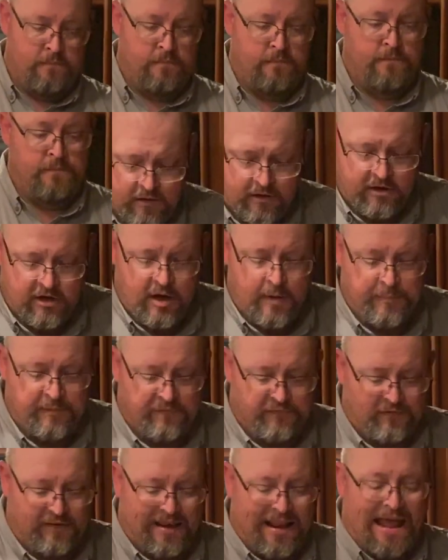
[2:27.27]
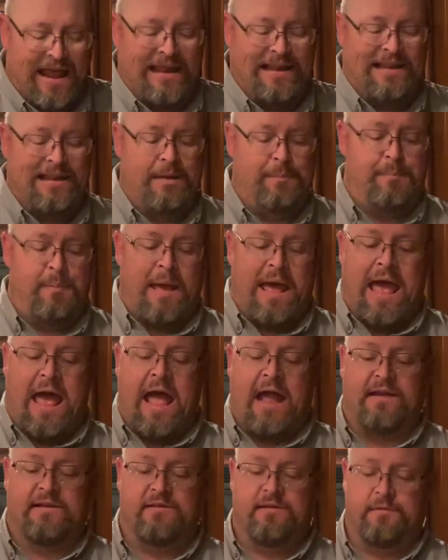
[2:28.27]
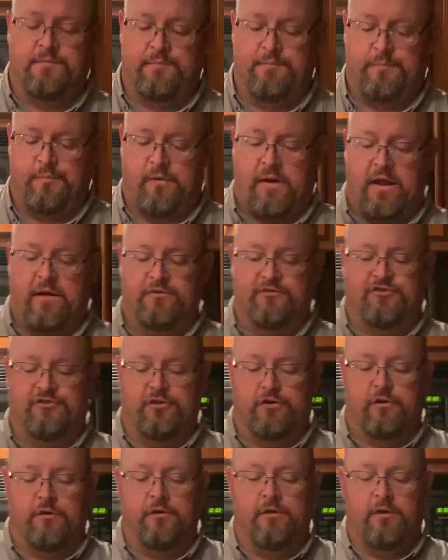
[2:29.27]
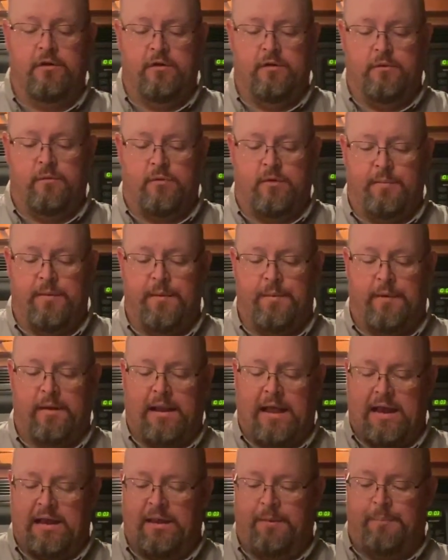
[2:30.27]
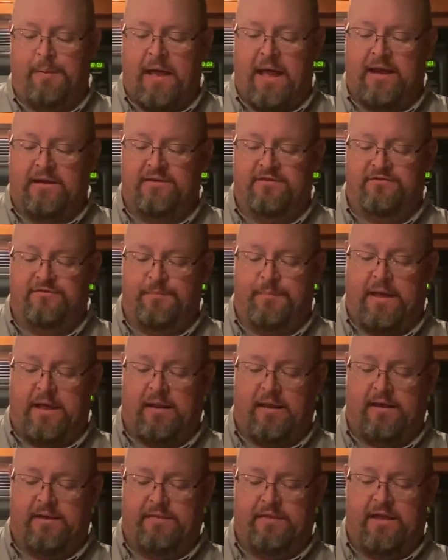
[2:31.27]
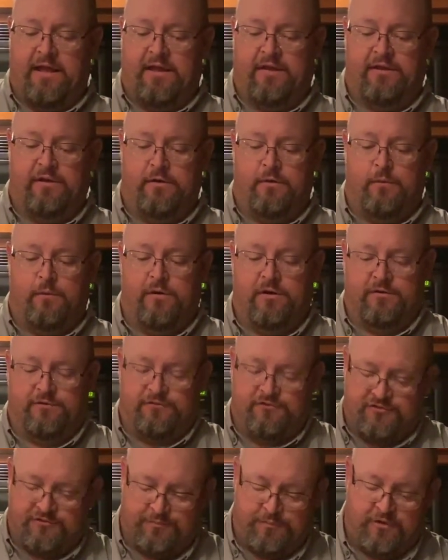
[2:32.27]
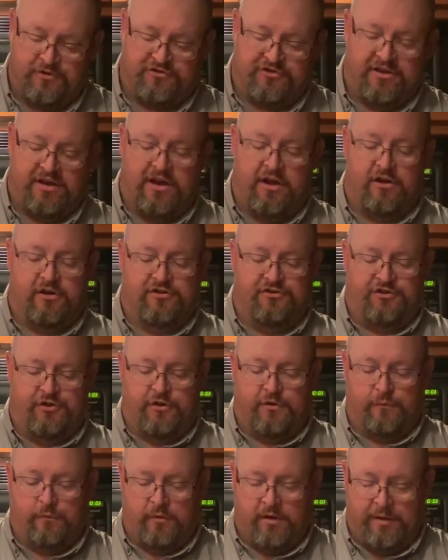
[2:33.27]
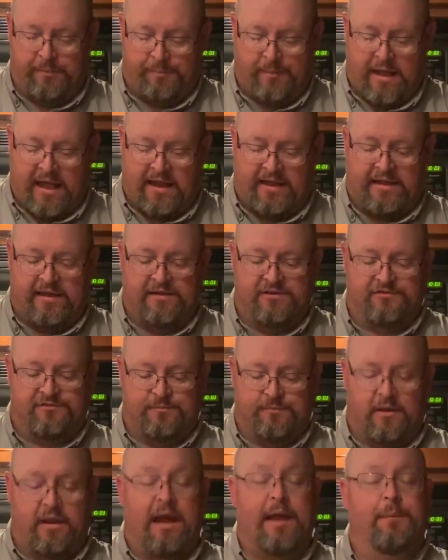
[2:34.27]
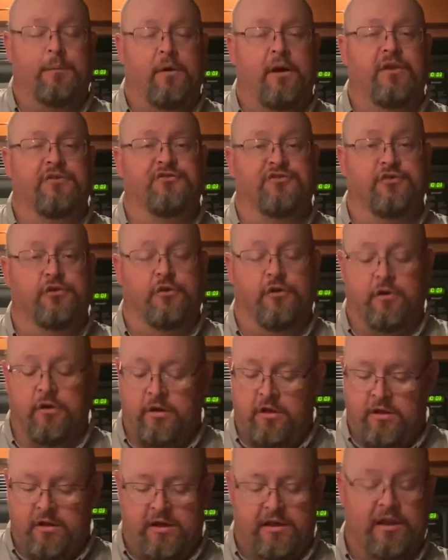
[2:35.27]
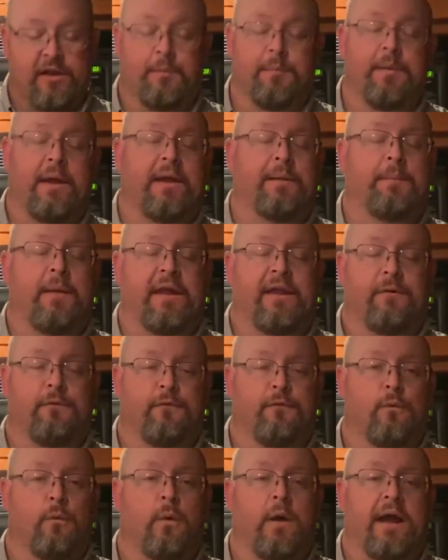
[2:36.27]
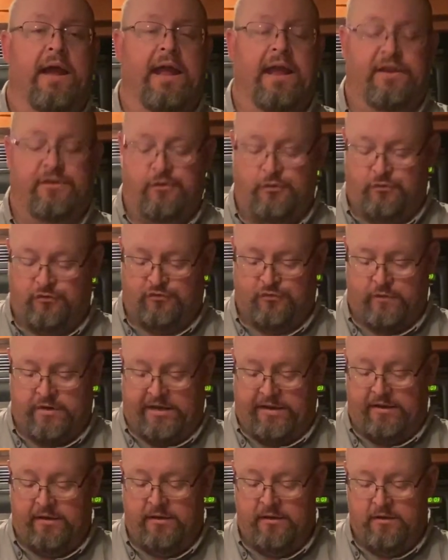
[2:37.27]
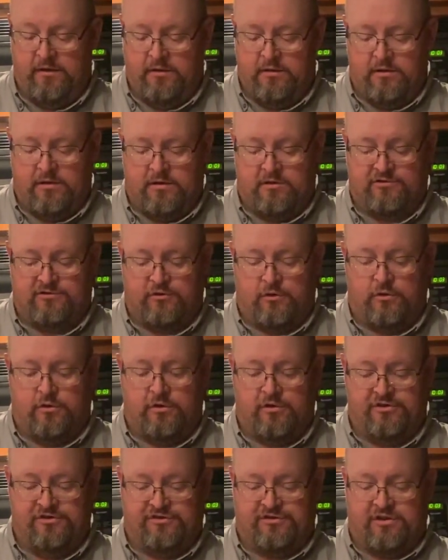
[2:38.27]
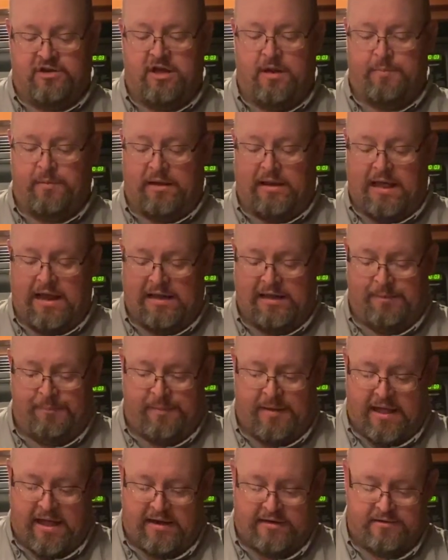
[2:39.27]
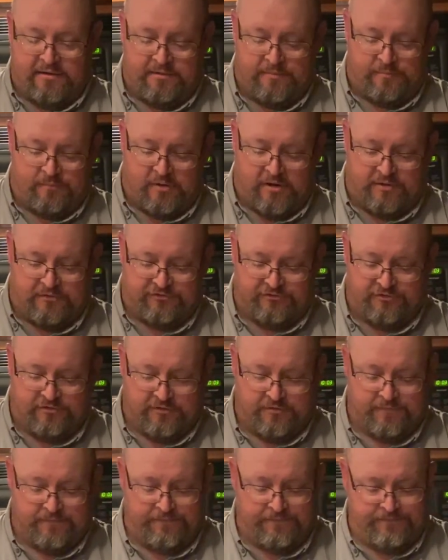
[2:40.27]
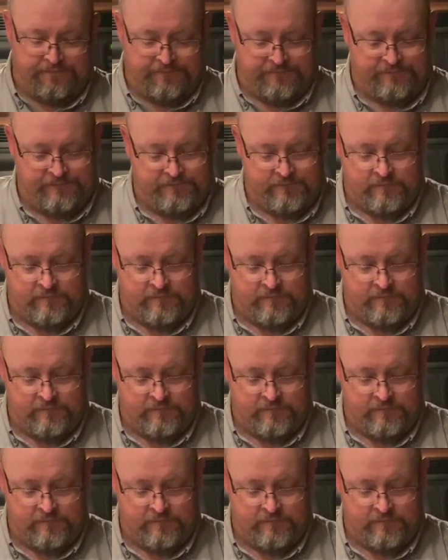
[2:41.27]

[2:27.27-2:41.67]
A cup of lightly packed brown sugar. What I mean by lightly packed is about like that. You don't want to smush it in there, because you can really pack in some light brown sugar and it'll make it way too sweet. So just a cup of lightly packed brown sugar. So